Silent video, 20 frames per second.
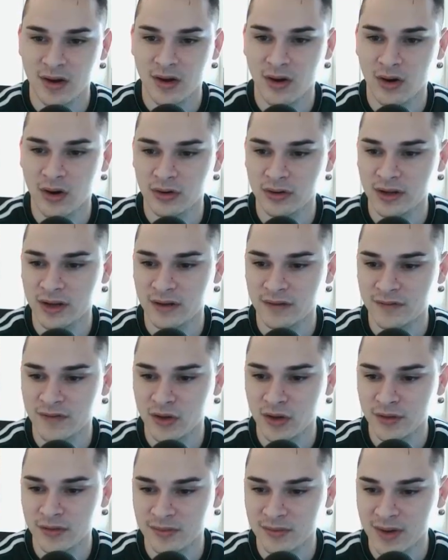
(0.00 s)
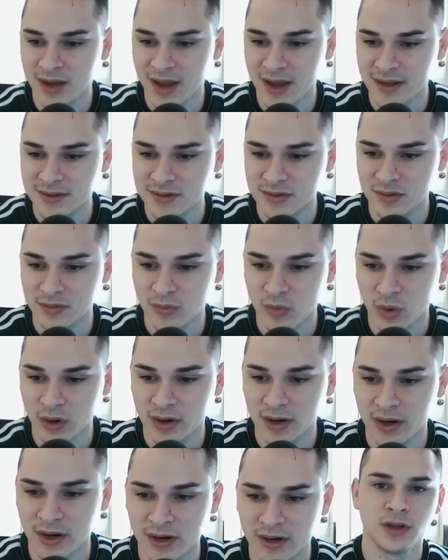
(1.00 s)
Only a few of them died to a
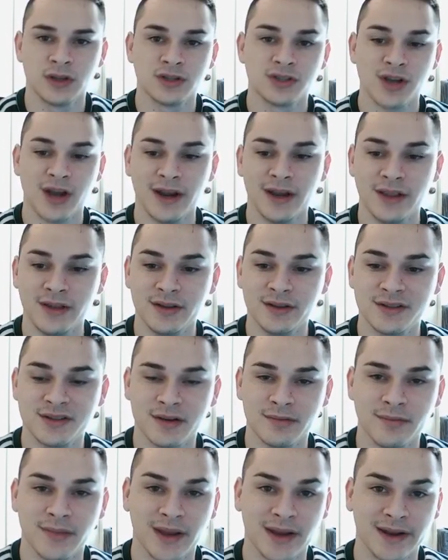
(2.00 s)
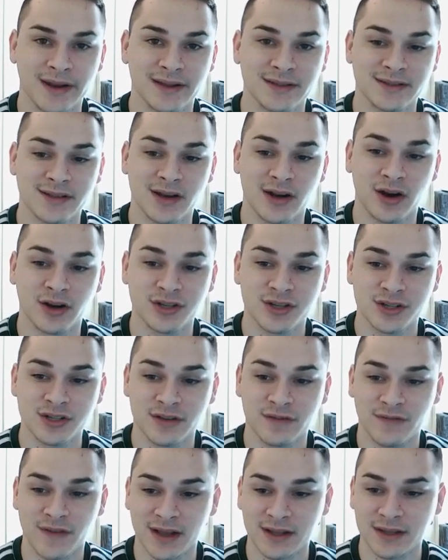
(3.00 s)
mortar. Try to use your minions and archers
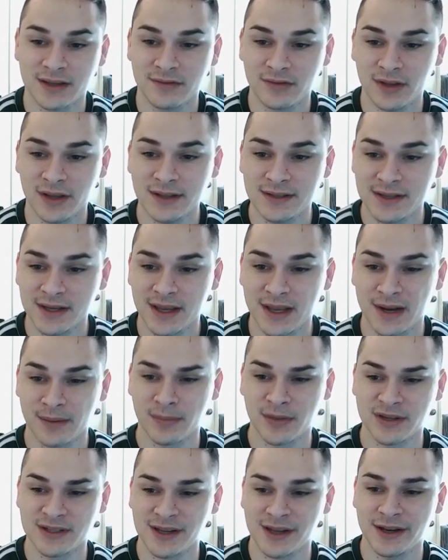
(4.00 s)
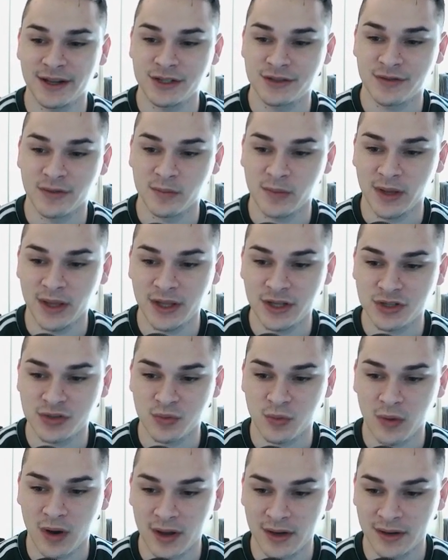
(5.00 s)
effectively to get a percentage from each
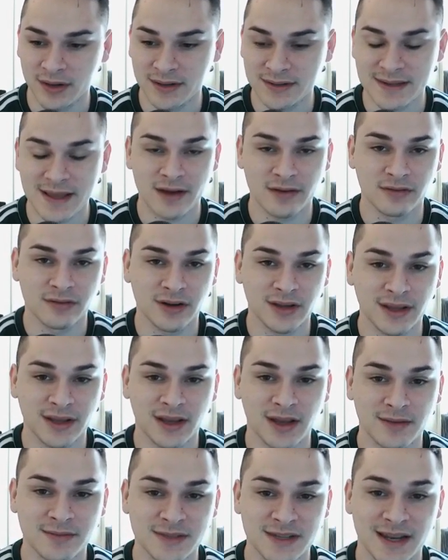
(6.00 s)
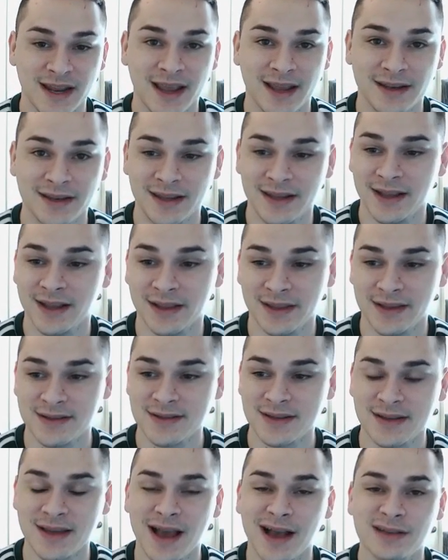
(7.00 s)
one, because that really comes in handy. These
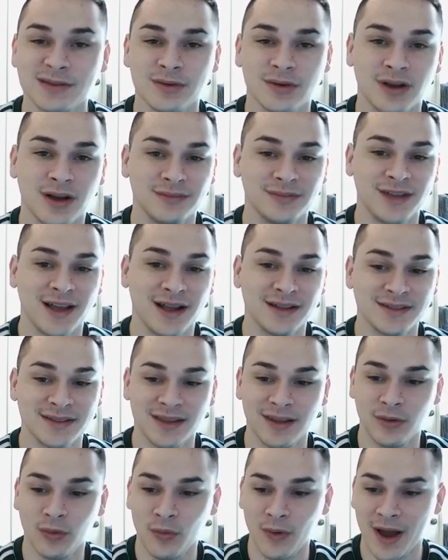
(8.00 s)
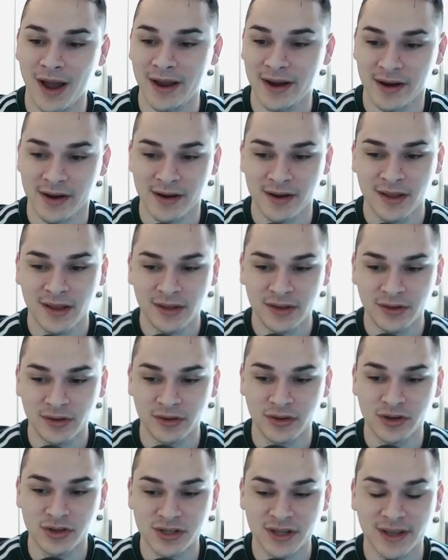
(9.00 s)
attacks will come down to the wire. You'll
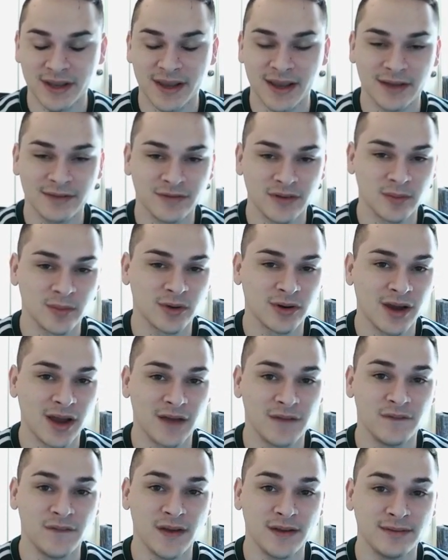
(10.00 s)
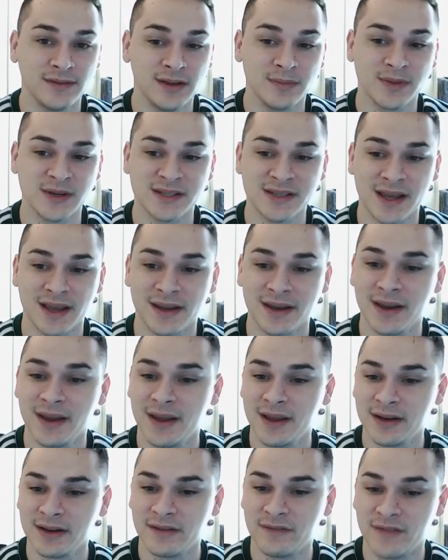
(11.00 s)
usually get from around 50%
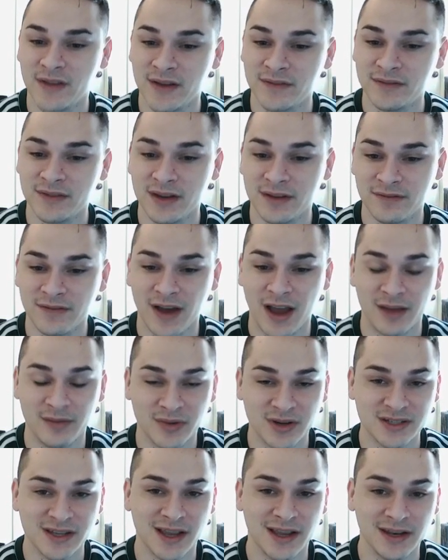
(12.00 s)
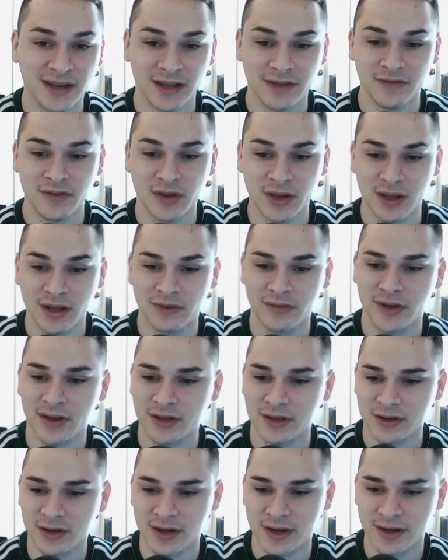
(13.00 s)
to 55% if you get a
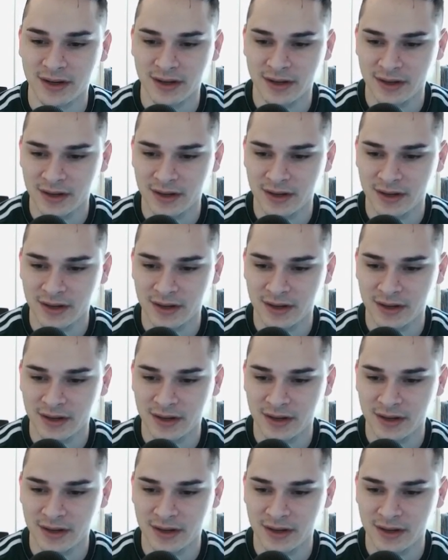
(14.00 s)
victory.